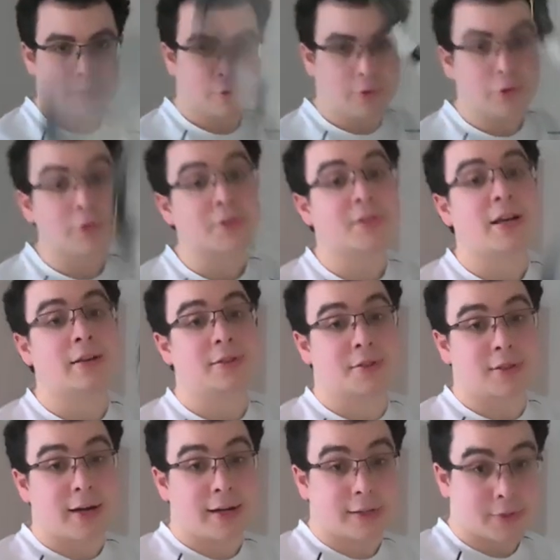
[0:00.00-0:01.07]
Do this
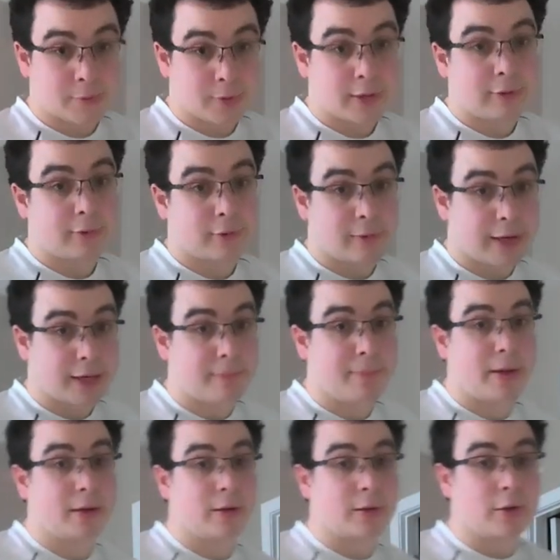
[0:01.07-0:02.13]
outside is what I would
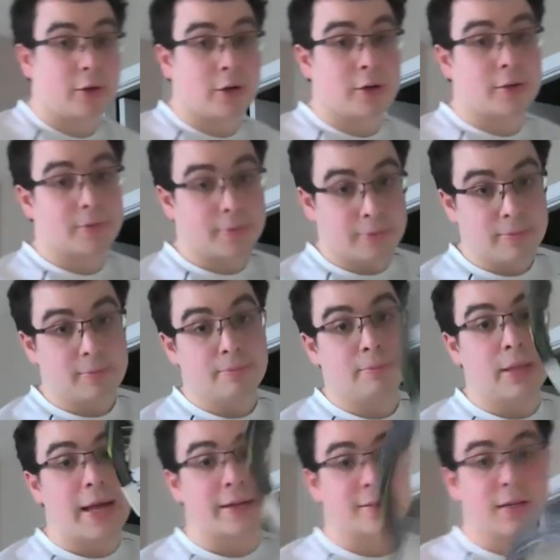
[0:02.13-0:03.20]
recommend on a hard
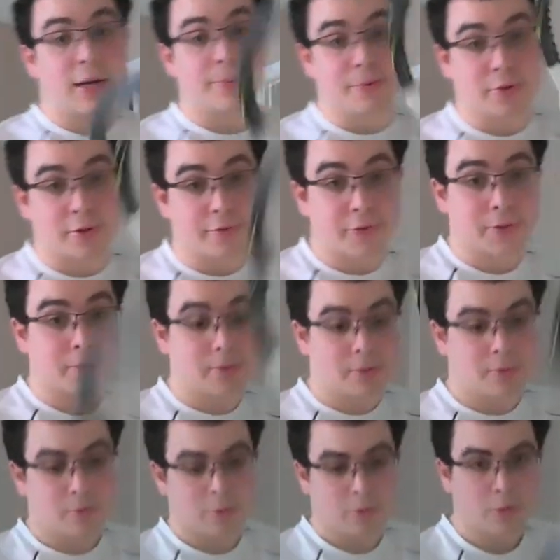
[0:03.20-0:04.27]
blacktop surface.
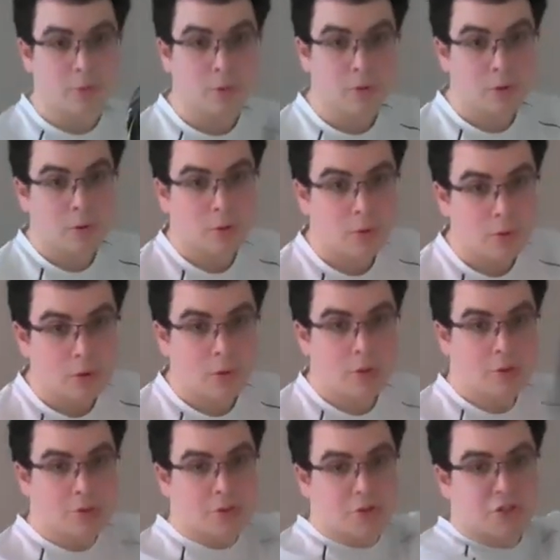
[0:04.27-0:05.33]

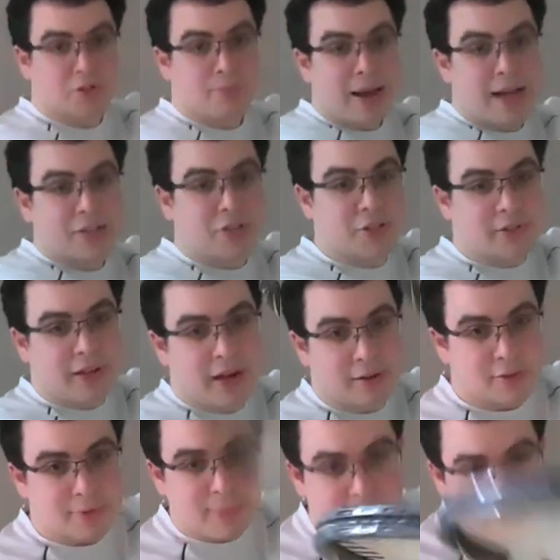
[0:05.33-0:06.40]
So smash it down,
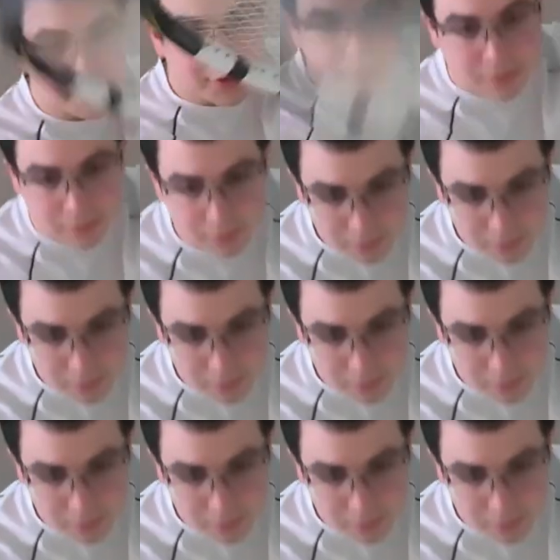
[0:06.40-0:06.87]
smash it.